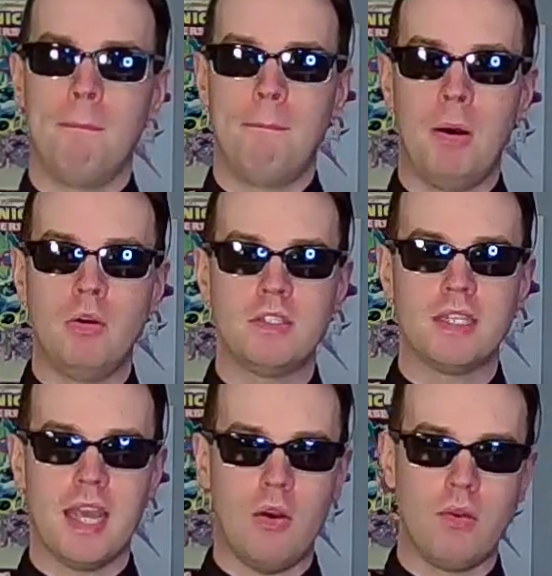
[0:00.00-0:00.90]

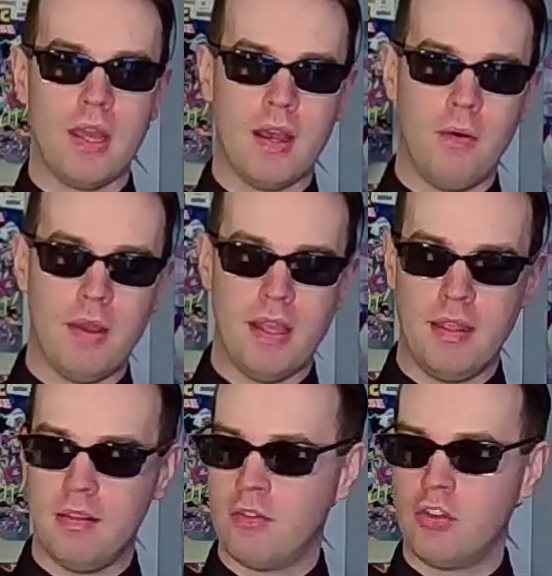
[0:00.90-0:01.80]
posting out now,
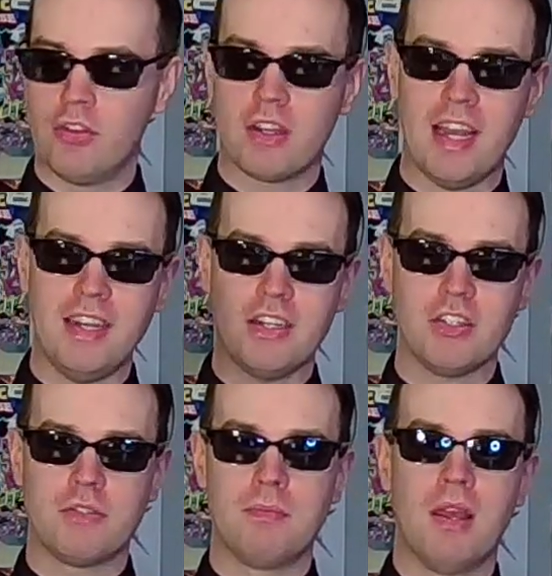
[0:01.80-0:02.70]
is just kind of
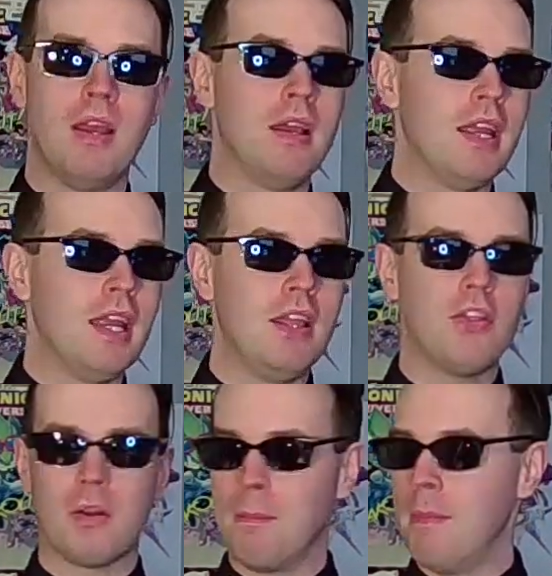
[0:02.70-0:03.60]
just
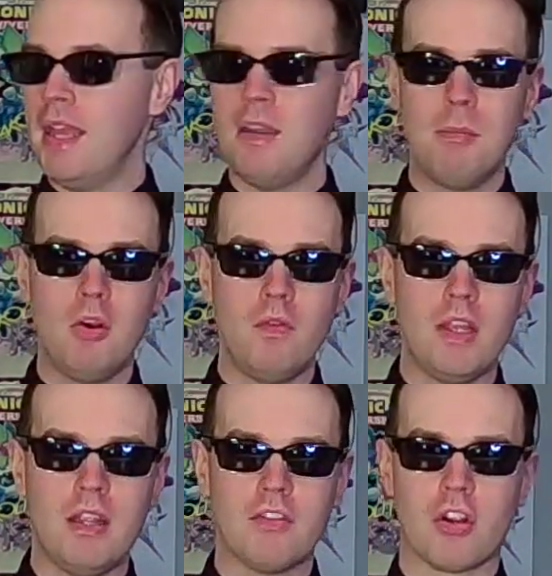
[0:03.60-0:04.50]
either mid
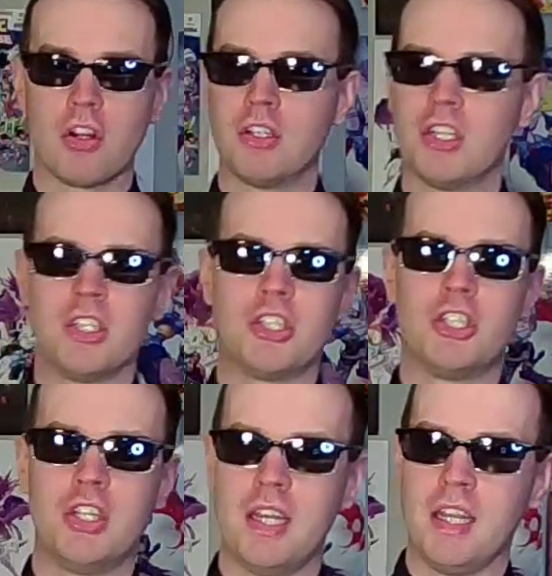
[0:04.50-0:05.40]
movies or just
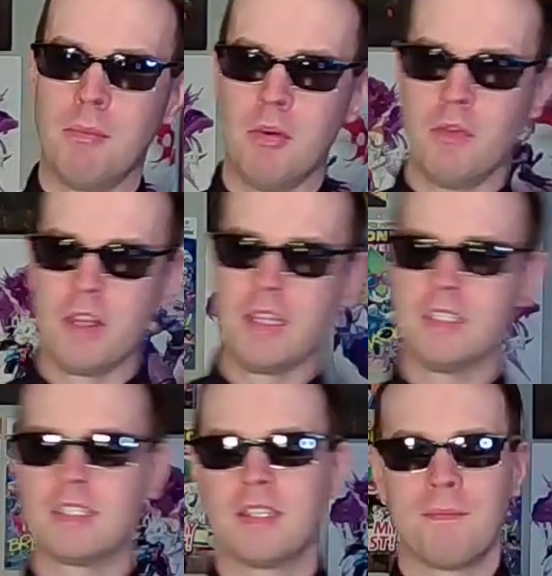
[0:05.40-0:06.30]
shitty
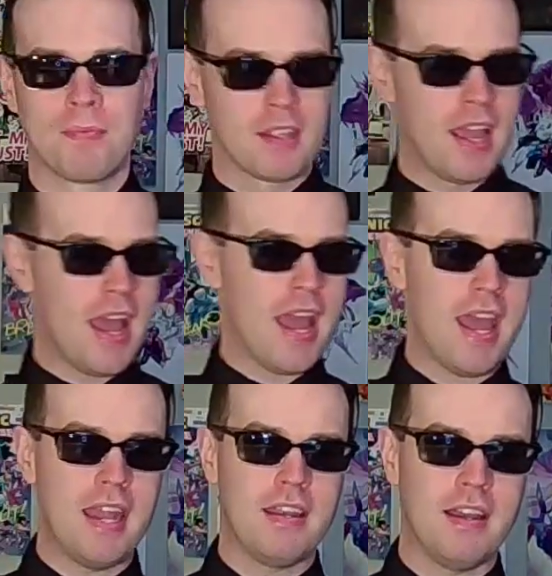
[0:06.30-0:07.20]
movies.
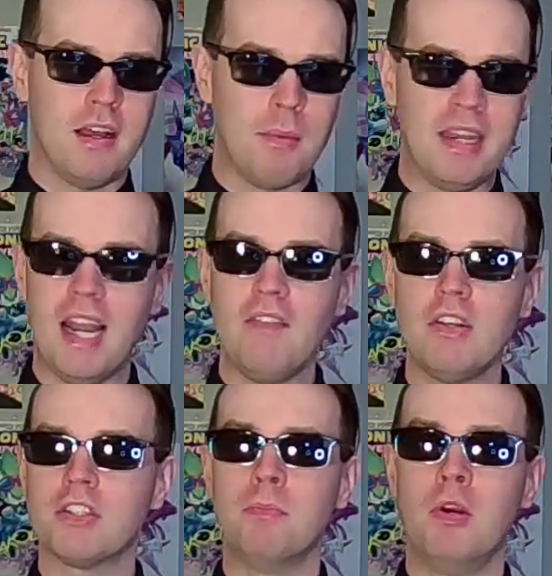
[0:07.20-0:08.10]
And not even
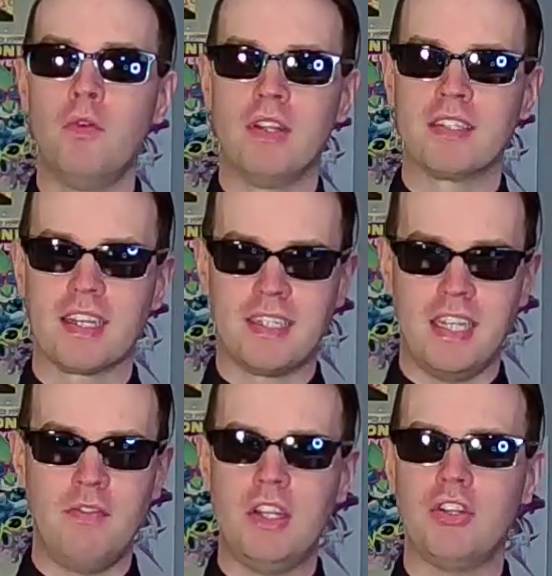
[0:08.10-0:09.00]
just movies, like
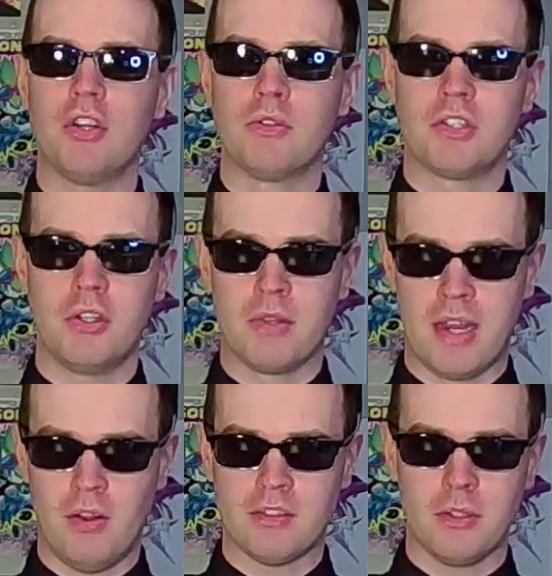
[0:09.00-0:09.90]
TV shows too. That
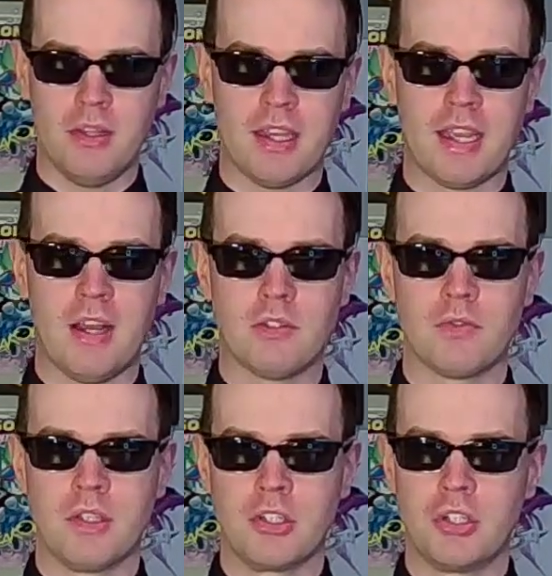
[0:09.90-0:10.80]
also like accounts for
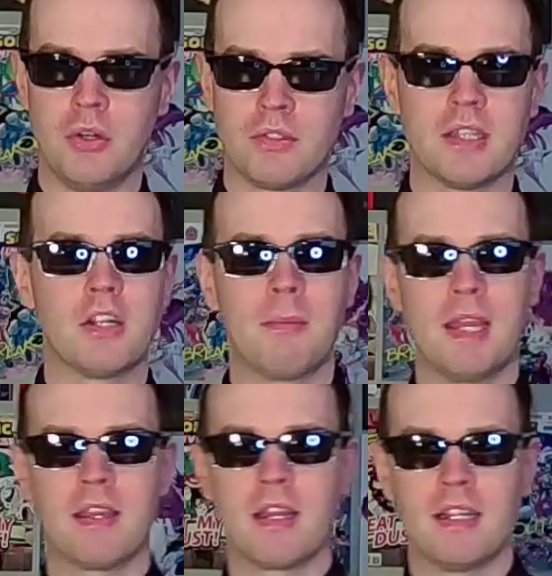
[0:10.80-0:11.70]
the shows that they're
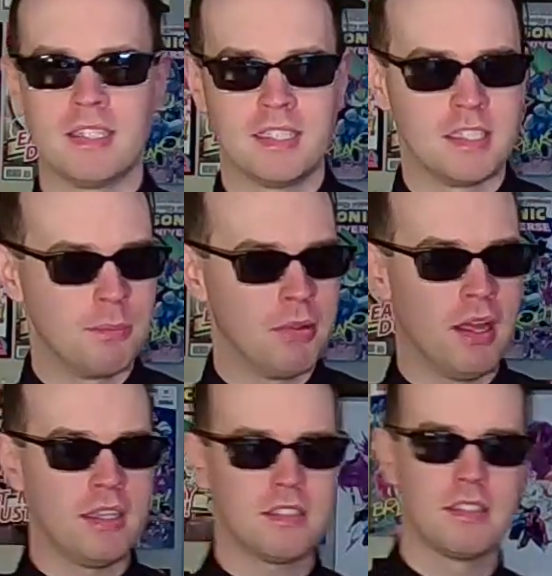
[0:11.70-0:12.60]
making on Disney
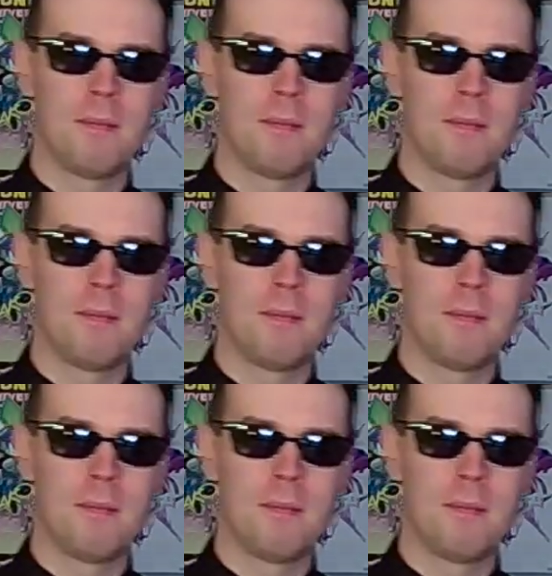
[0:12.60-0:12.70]
Plus.